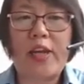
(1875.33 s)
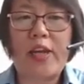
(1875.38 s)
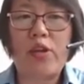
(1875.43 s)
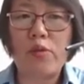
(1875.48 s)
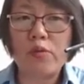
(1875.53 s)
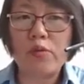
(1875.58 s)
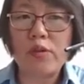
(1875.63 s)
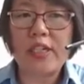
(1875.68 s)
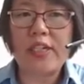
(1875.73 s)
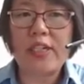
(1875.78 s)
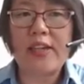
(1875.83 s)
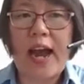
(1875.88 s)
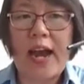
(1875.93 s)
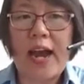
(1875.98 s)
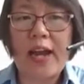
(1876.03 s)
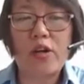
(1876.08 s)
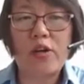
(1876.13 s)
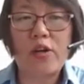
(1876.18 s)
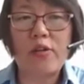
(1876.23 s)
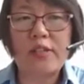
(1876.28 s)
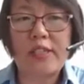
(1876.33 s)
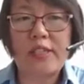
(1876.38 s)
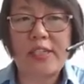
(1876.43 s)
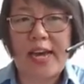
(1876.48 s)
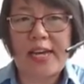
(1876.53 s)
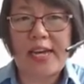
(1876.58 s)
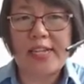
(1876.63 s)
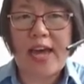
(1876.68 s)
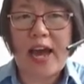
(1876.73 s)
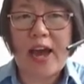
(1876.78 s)
using nano
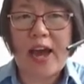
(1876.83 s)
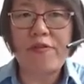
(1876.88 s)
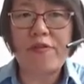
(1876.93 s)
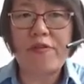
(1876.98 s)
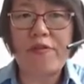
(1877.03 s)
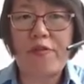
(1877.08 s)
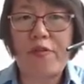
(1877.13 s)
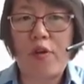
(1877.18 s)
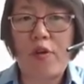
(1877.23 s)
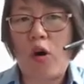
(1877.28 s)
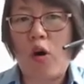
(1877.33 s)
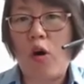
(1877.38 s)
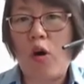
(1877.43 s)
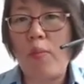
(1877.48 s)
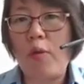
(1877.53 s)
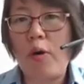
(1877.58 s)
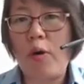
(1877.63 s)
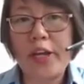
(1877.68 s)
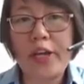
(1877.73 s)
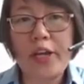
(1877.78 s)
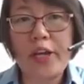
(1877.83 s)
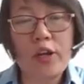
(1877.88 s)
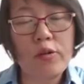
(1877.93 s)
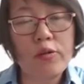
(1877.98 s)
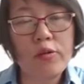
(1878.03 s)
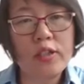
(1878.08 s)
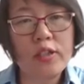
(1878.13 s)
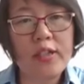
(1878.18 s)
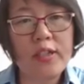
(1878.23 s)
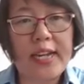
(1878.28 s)
DSF for all
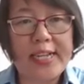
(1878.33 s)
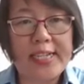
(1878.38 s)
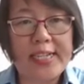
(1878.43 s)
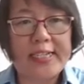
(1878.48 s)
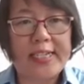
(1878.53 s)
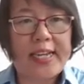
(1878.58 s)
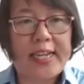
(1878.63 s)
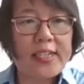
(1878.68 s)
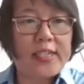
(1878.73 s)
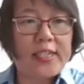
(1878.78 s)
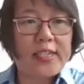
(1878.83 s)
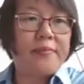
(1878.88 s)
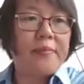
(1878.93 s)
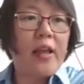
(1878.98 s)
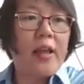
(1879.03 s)
molecules listed.